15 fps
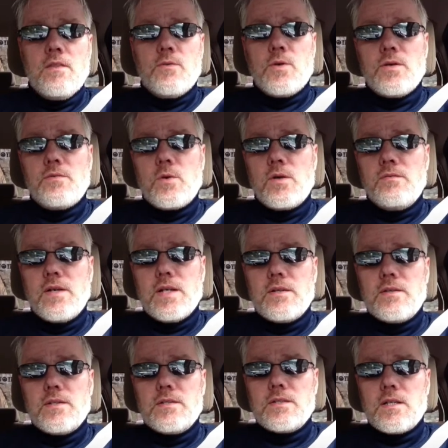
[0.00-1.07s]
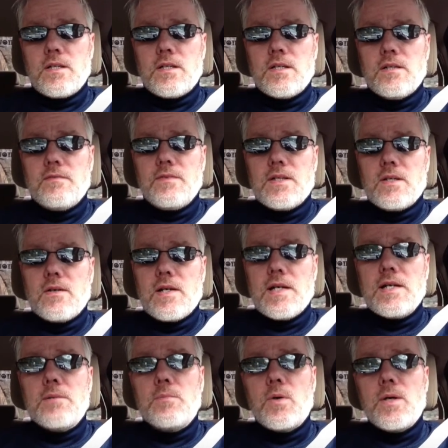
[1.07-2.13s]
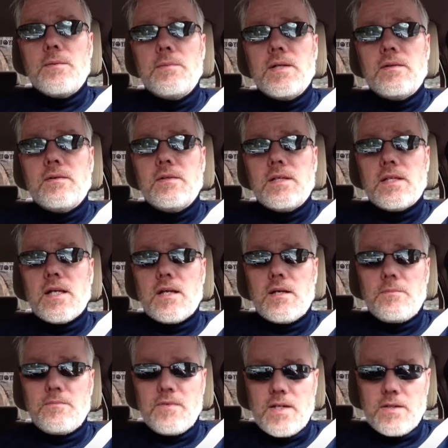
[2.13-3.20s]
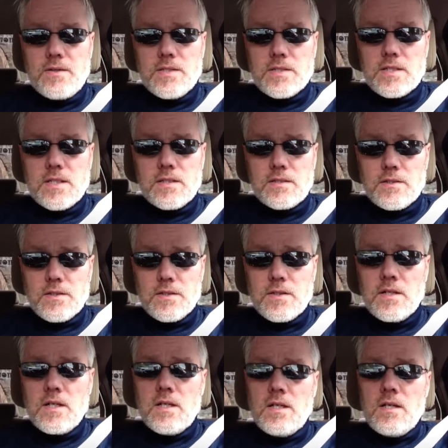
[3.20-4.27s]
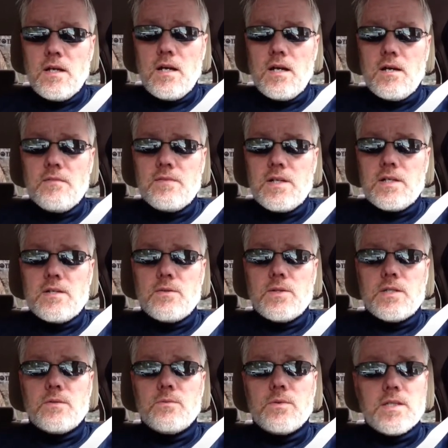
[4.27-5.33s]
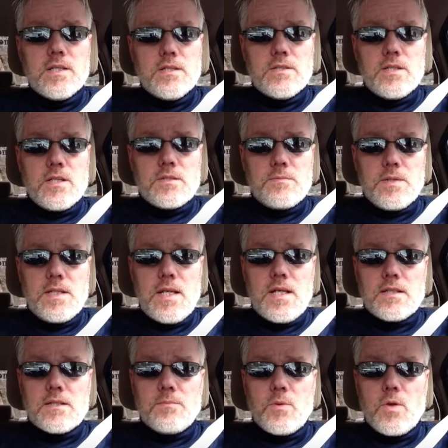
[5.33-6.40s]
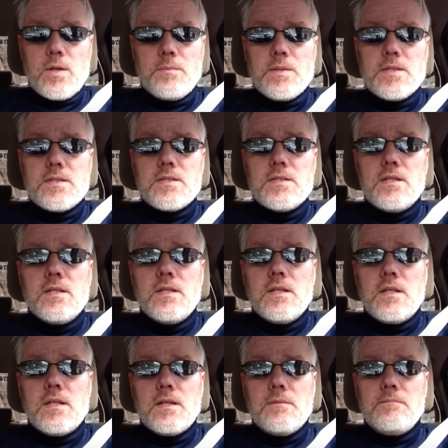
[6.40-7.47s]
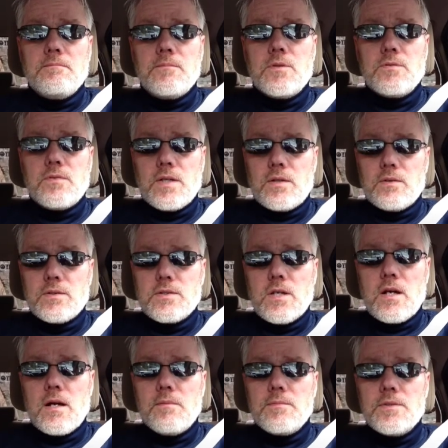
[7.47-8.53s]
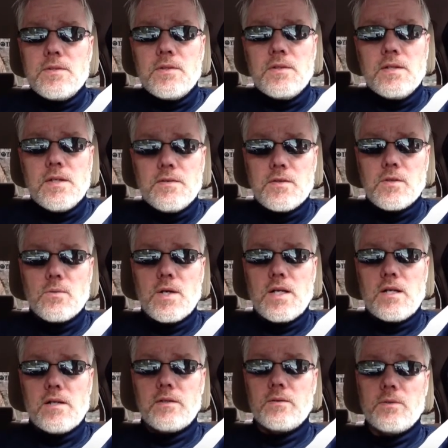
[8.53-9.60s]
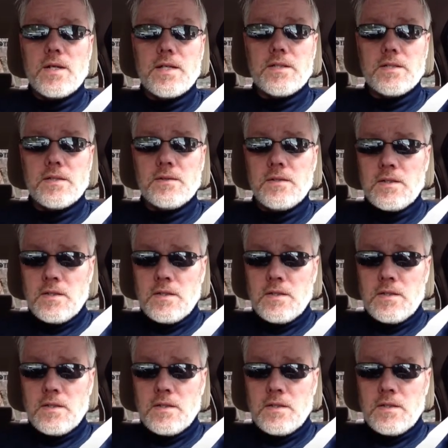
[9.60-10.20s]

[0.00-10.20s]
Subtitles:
3 or 4 veterans on a VRA appointment and helped veterans get their Veteran Readjustment Act appointments to federal jobs, and they're well on their way to